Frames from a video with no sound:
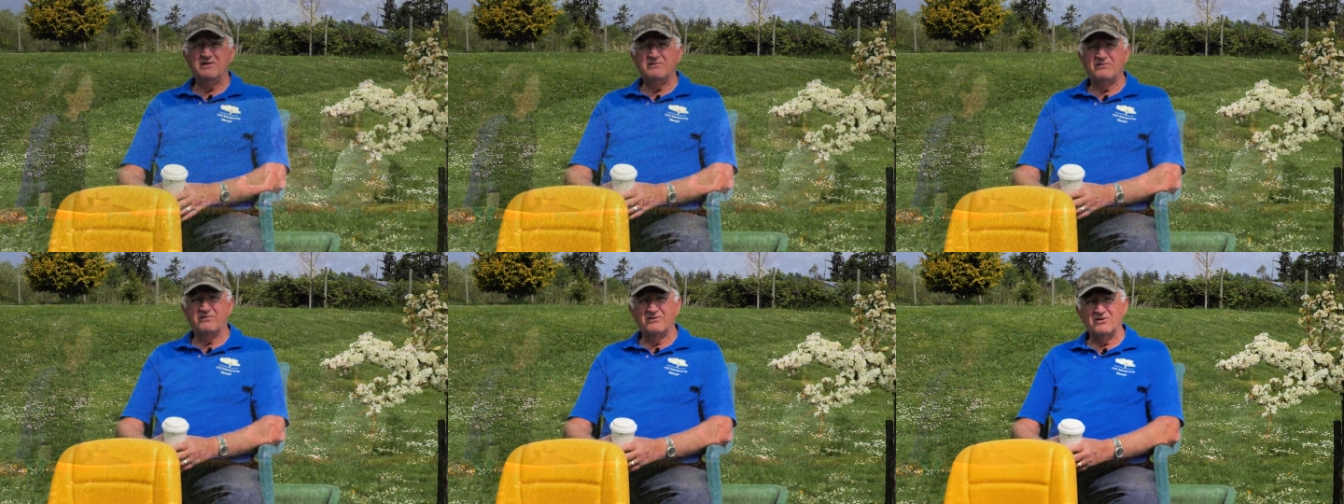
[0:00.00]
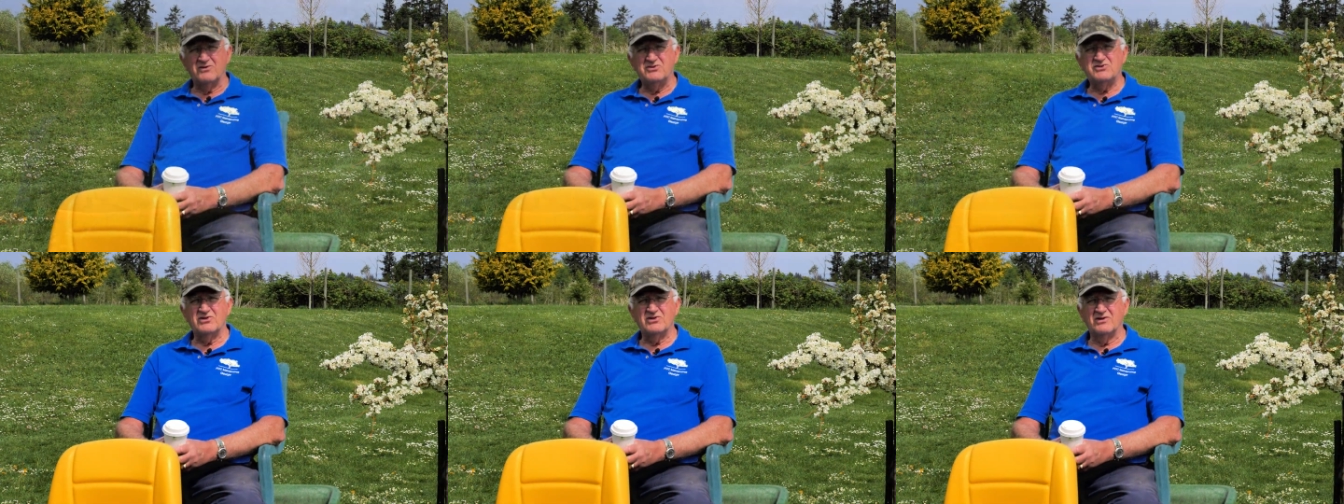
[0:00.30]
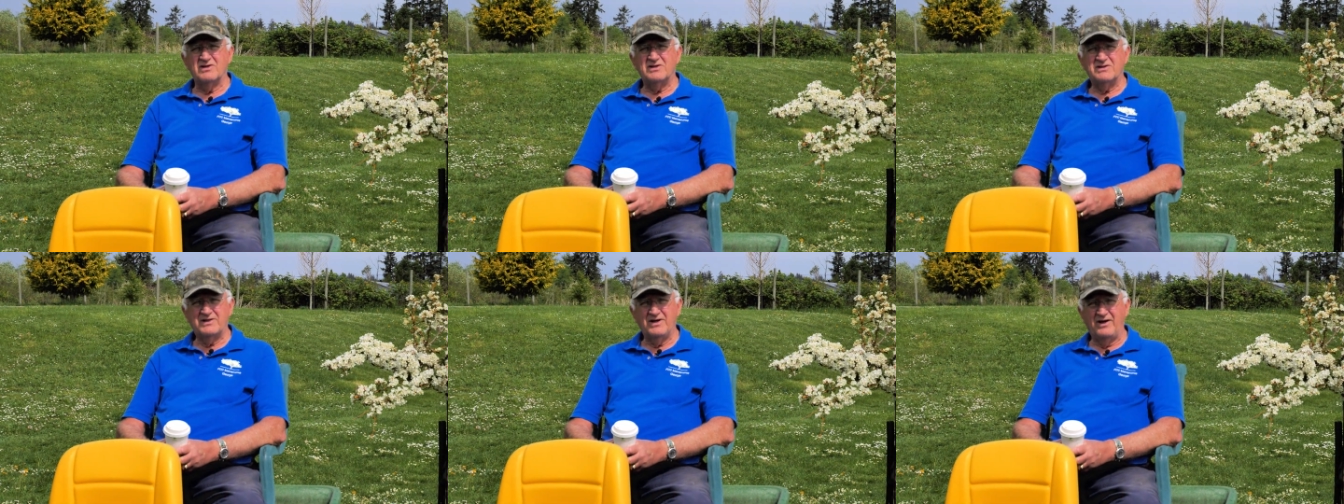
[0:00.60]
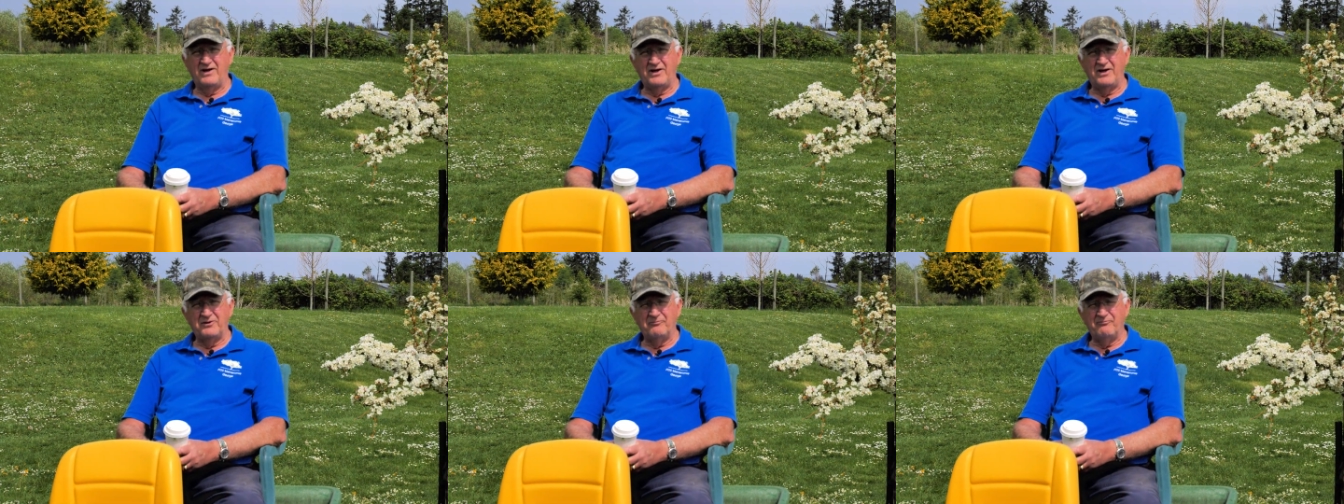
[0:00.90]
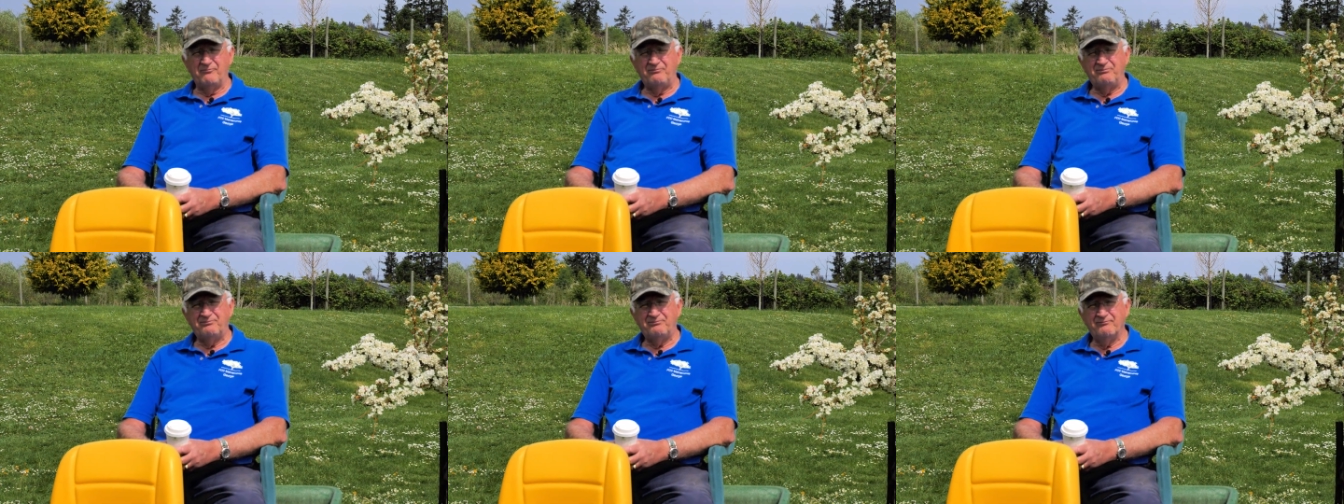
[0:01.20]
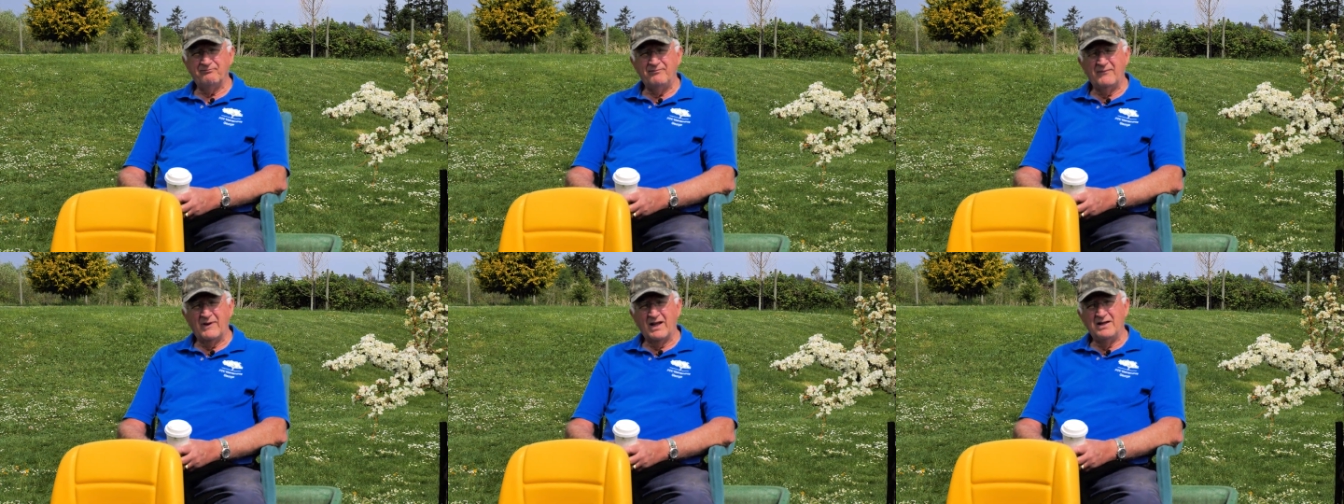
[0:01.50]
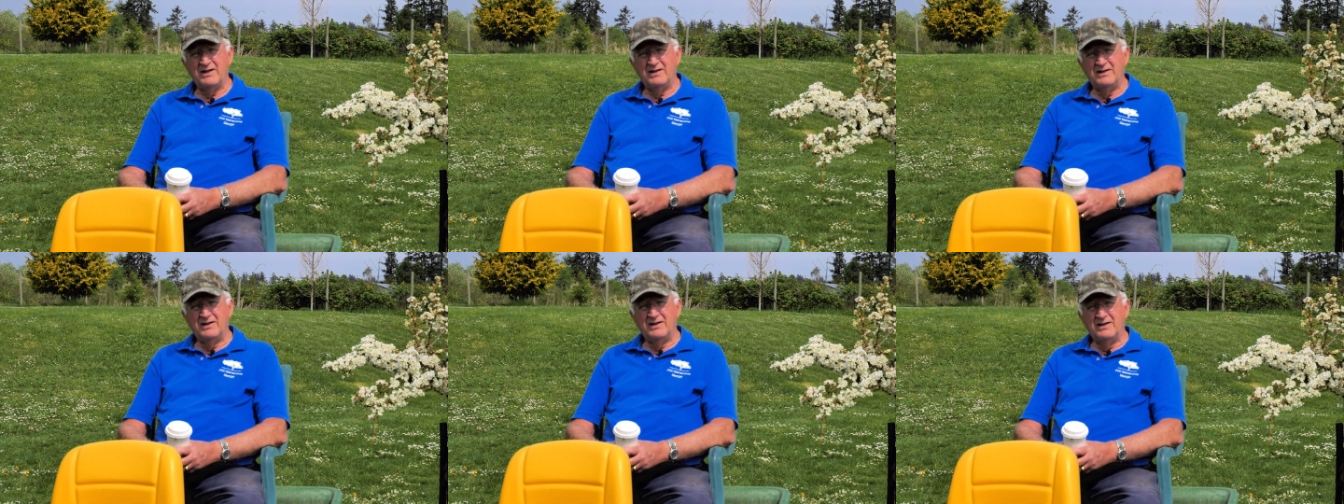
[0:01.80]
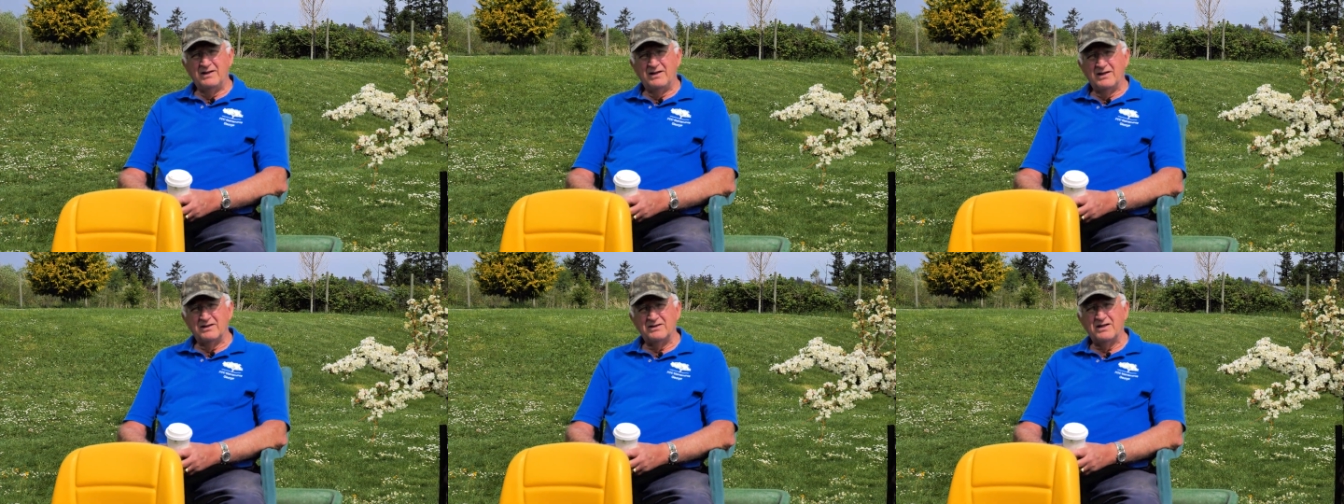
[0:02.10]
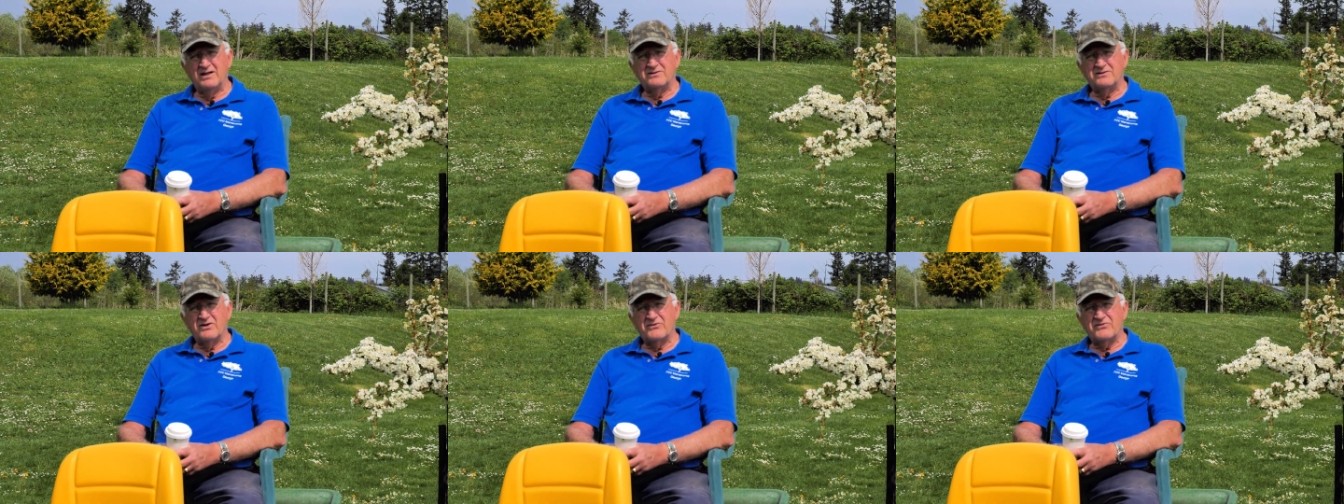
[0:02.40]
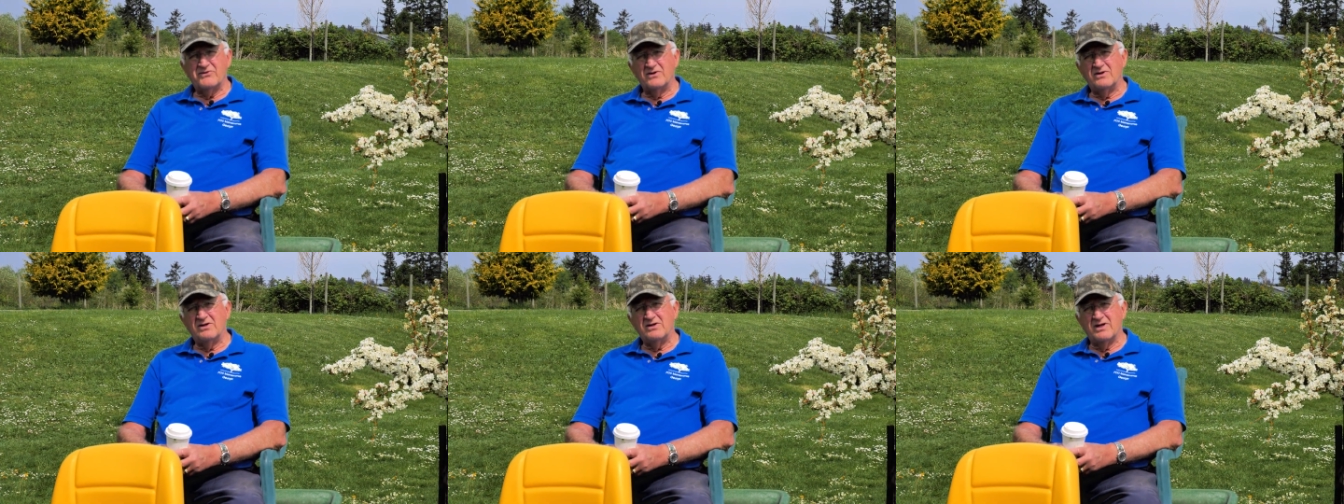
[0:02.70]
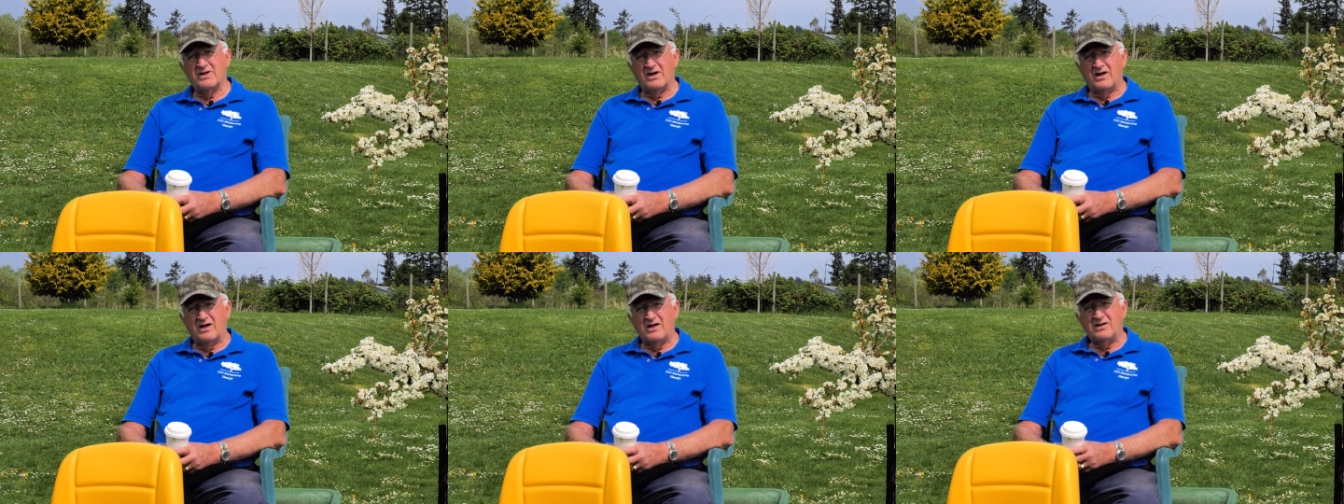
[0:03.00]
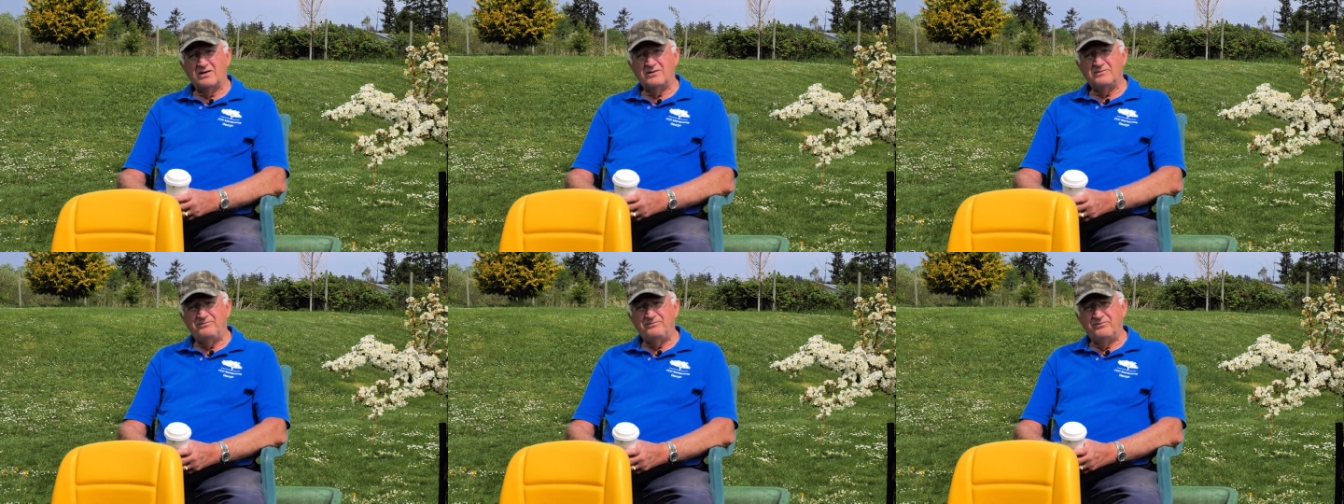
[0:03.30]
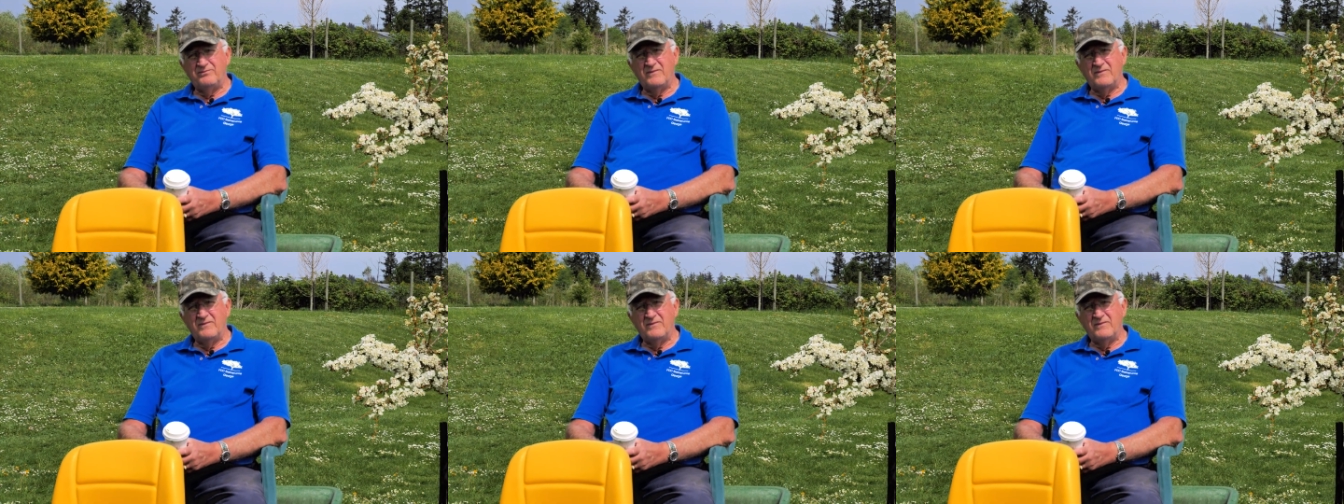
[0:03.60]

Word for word: for a short time. And then the third R